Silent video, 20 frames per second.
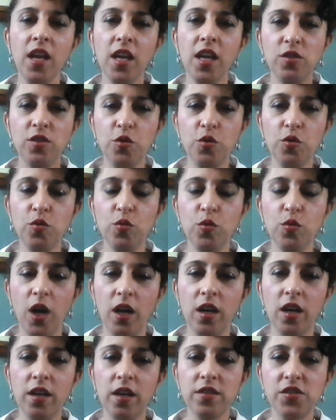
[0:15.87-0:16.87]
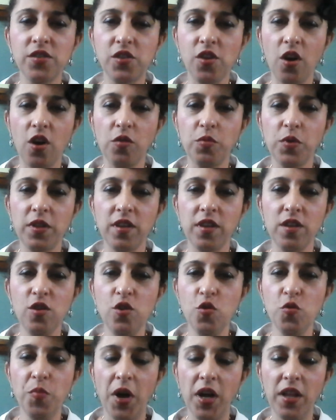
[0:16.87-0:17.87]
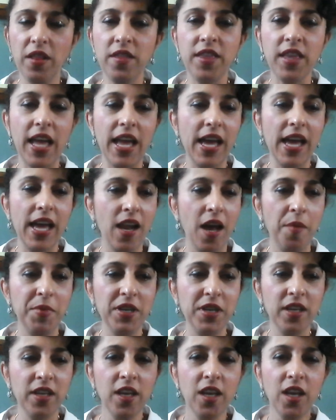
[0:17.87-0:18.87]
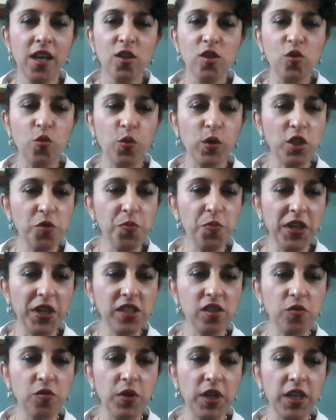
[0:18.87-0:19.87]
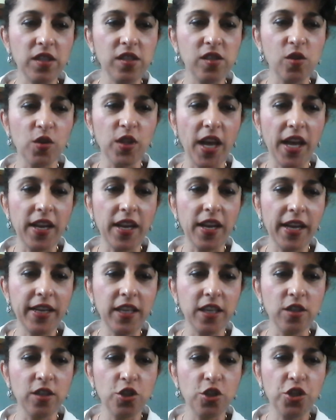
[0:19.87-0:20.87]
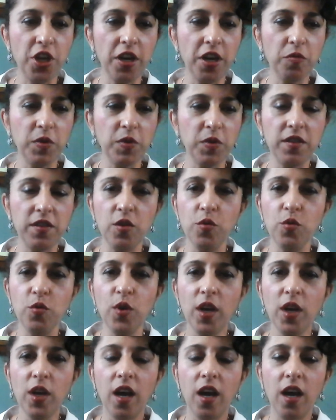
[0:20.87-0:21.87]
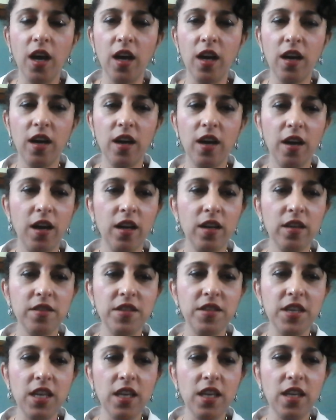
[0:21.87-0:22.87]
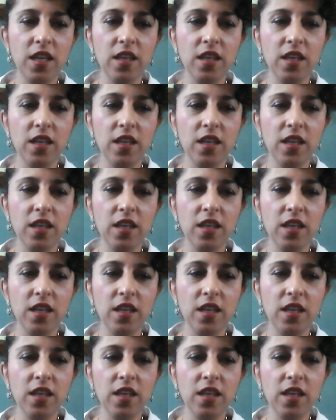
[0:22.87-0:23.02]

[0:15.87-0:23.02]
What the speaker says: to start with a new month. And I'm going to switch my screen so that I can share with you the